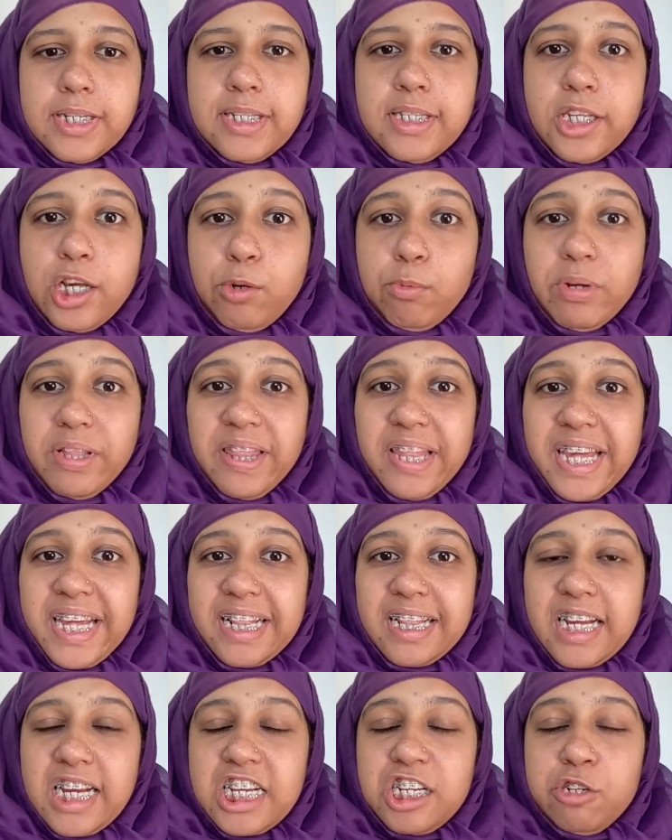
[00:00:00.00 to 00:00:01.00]
So one thing
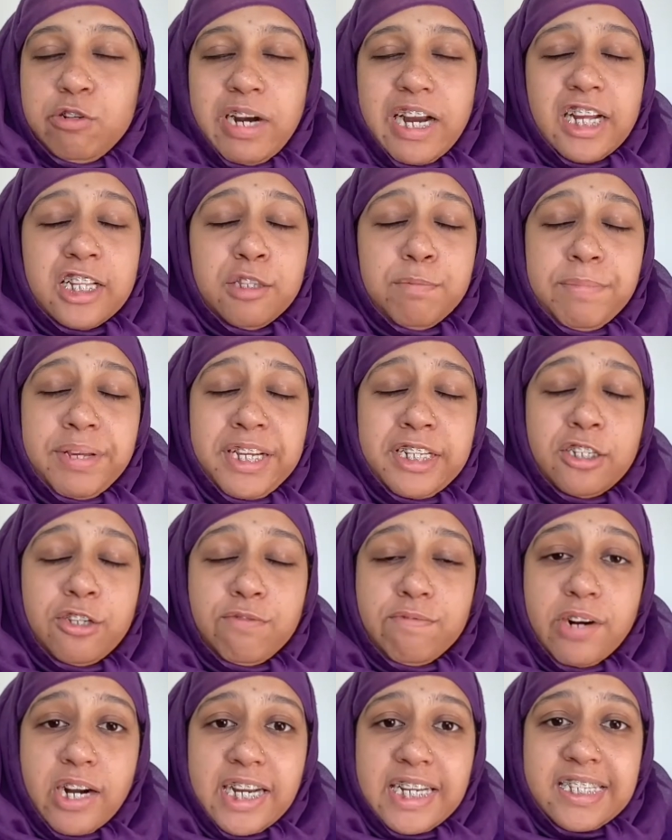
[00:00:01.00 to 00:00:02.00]
that attracts me to
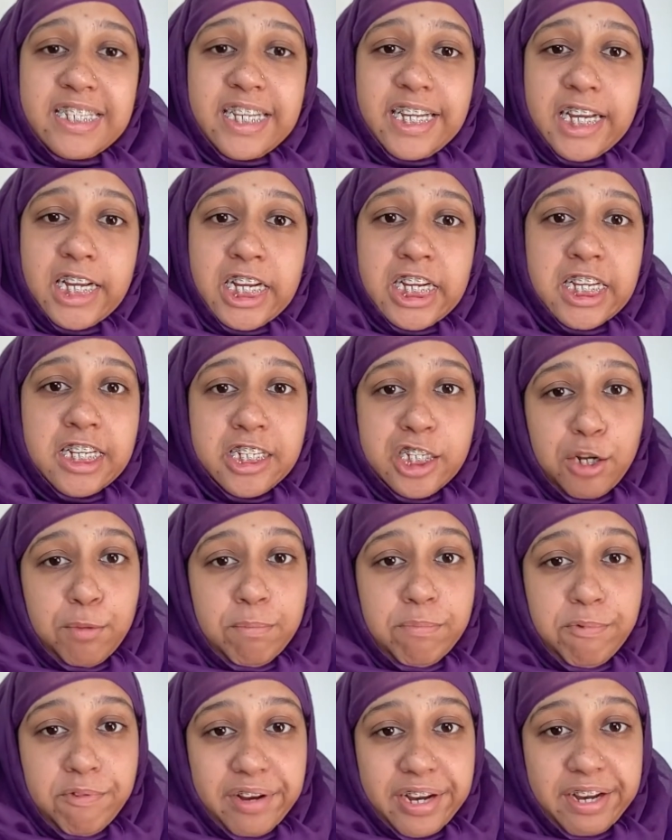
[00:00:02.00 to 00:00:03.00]
writing
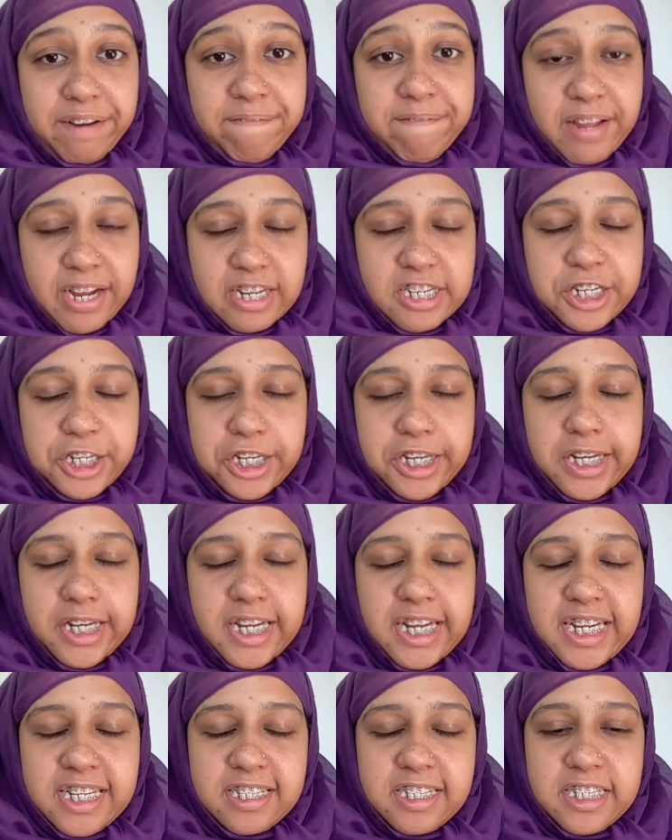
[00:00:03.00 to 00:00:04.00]
contemporary fiction
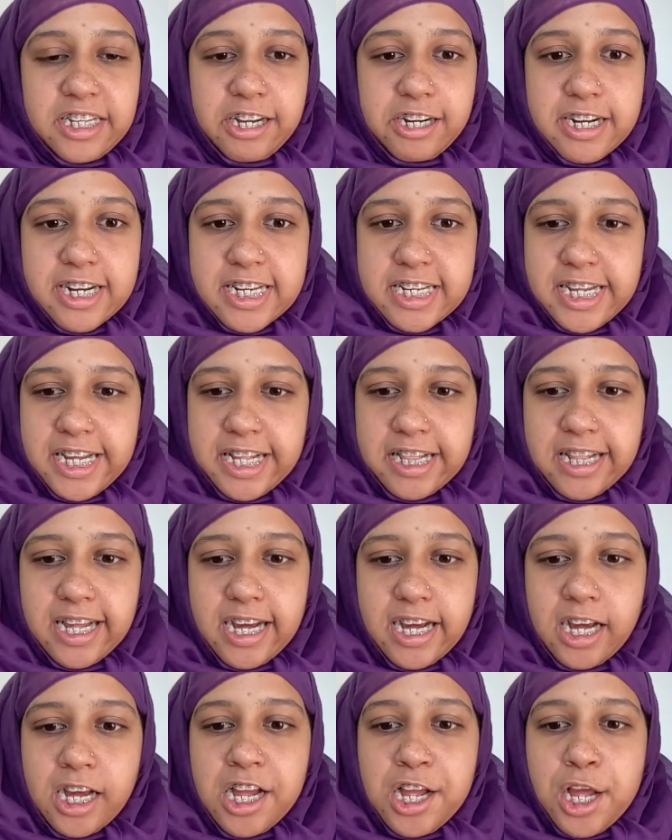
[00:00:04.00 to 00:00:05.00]
is the idea
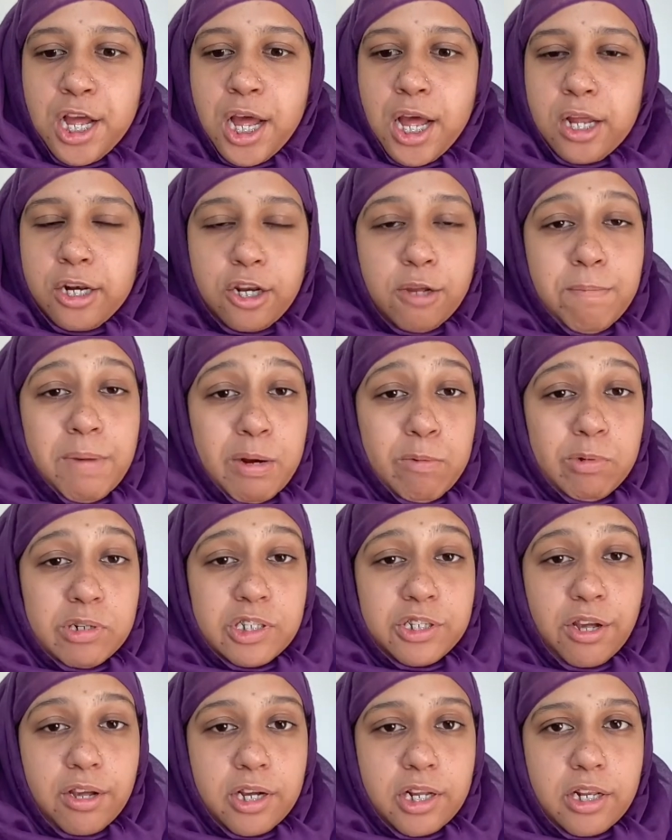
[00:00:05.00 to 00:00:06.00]
that no matter
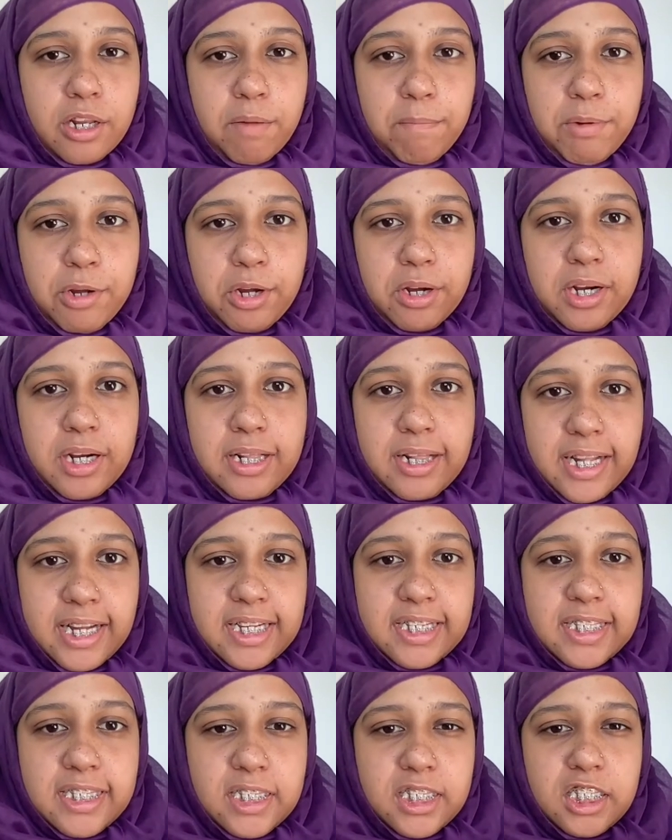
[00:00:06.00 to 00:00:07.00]
what's going on in the book,
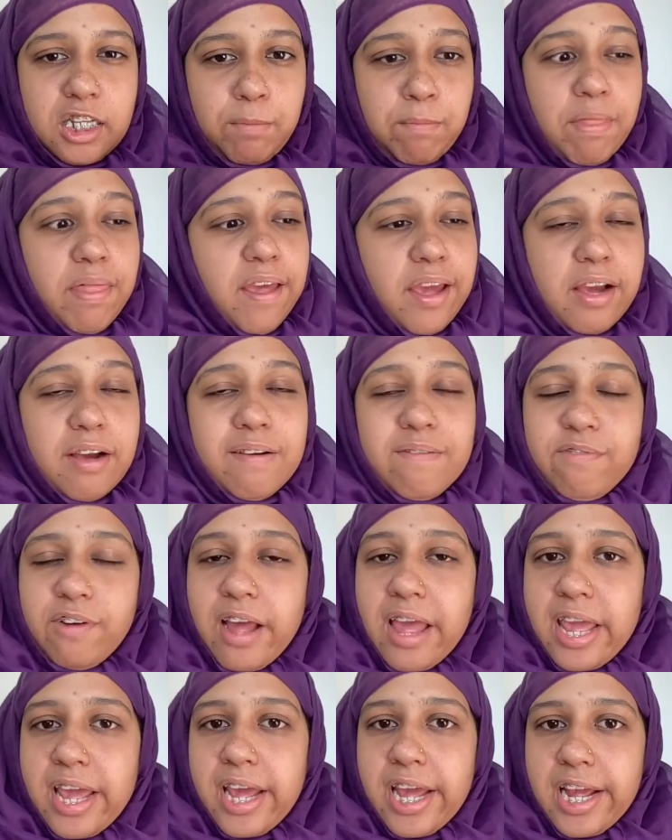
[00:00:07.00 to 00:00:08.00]
there's something for
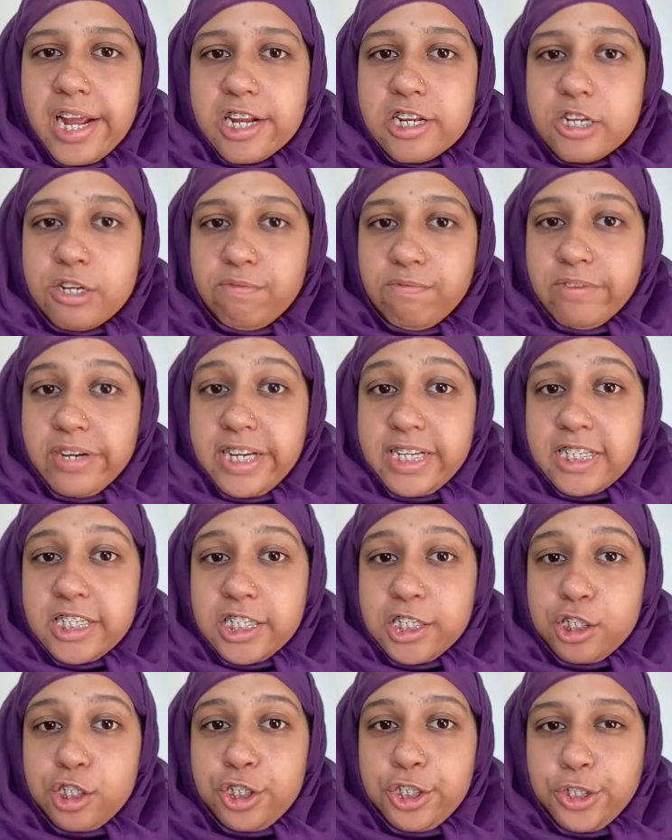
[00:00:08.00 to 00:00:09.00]
each reader
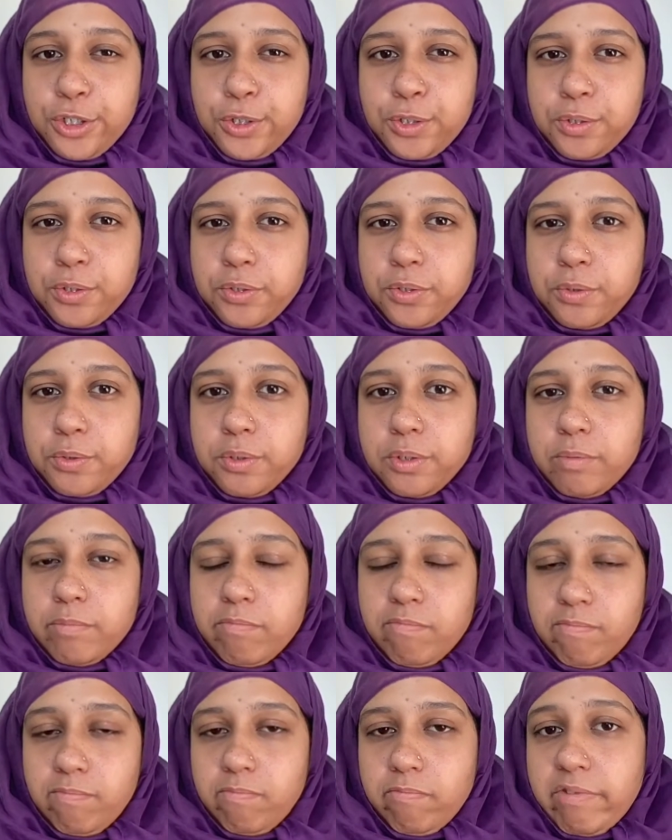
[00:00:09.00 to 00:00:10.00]
to
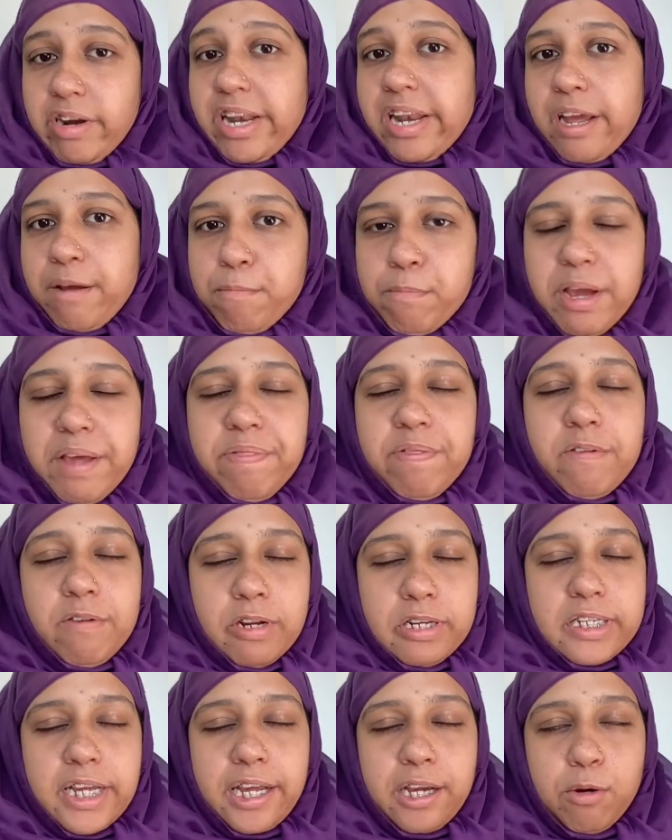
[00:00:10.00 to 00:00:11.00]
relate with, to
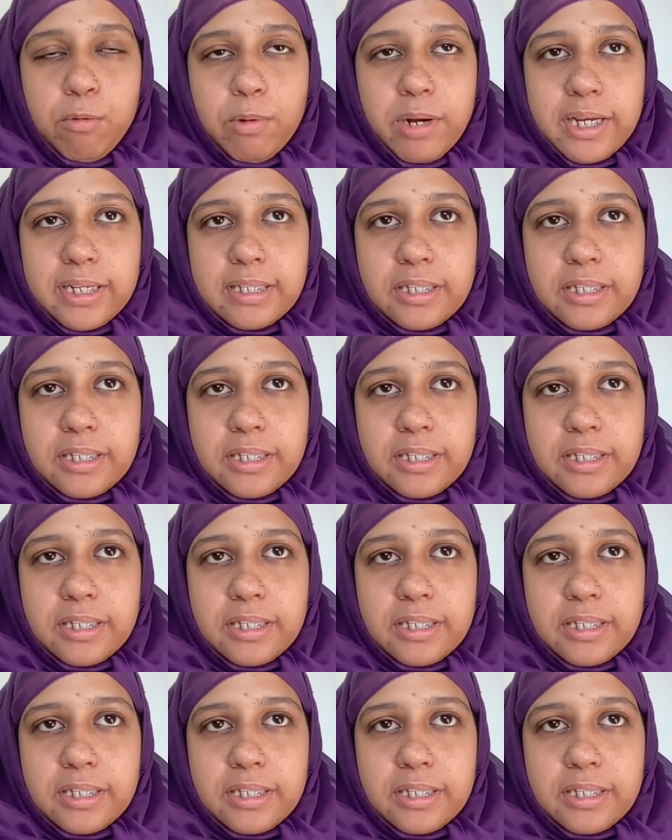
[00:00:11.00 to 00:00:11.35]
take away.